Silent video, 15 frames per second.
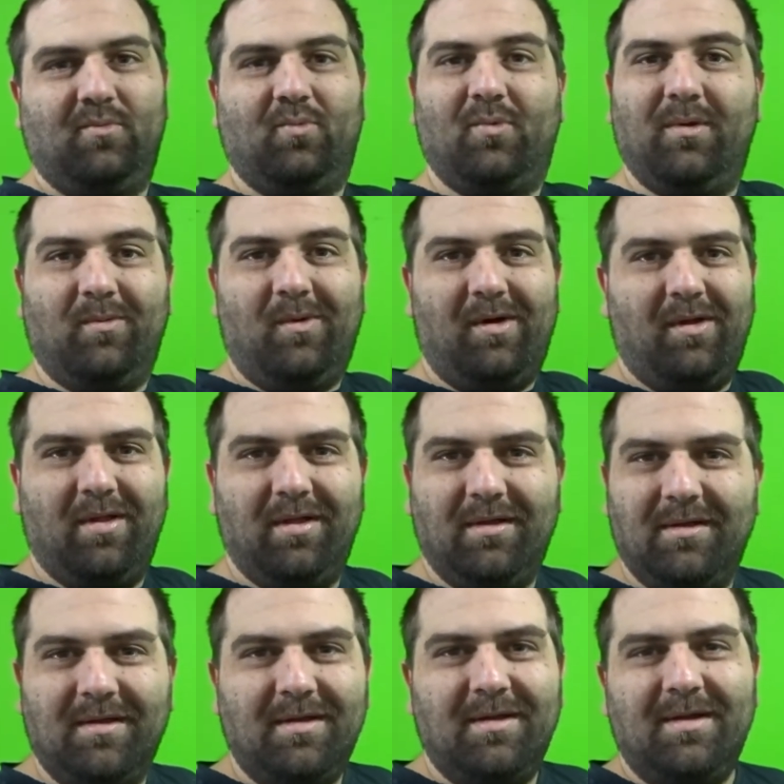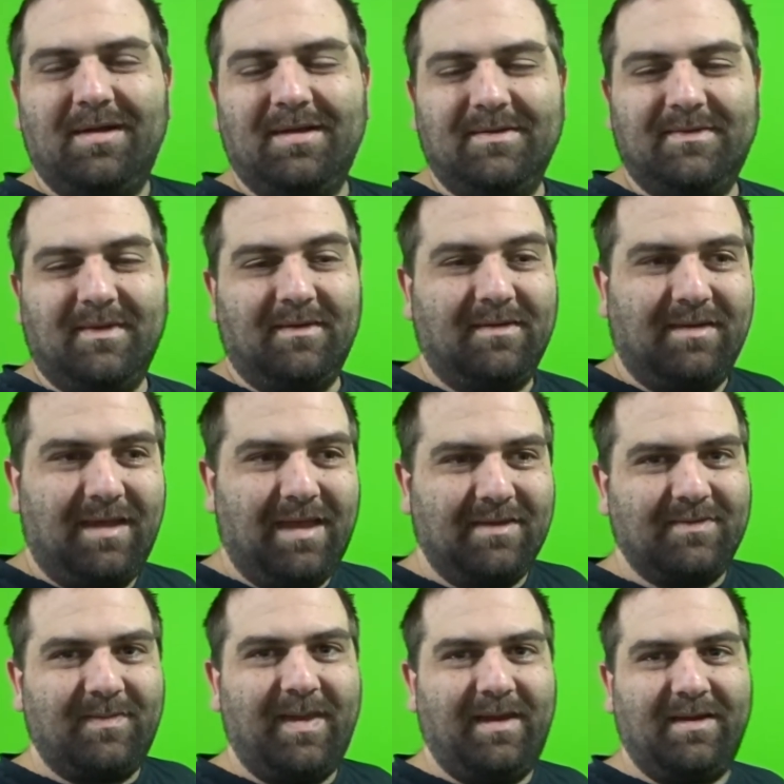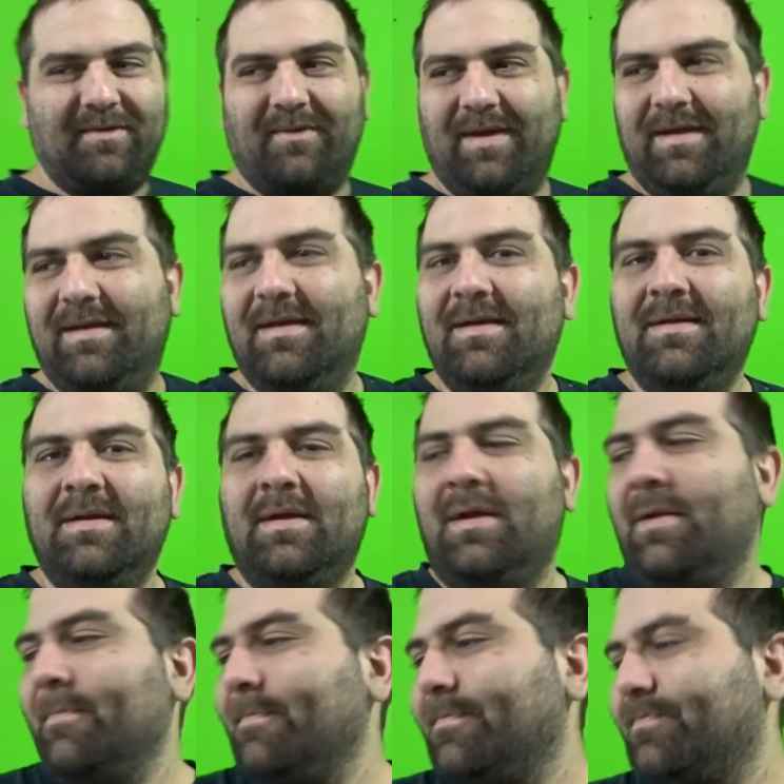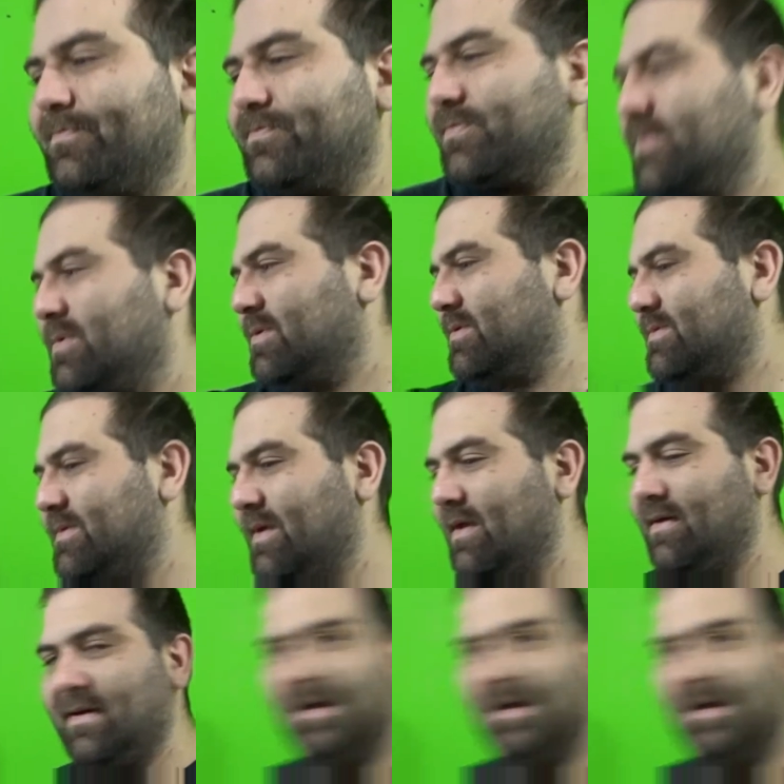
wall. So yeah, it's painted green. So,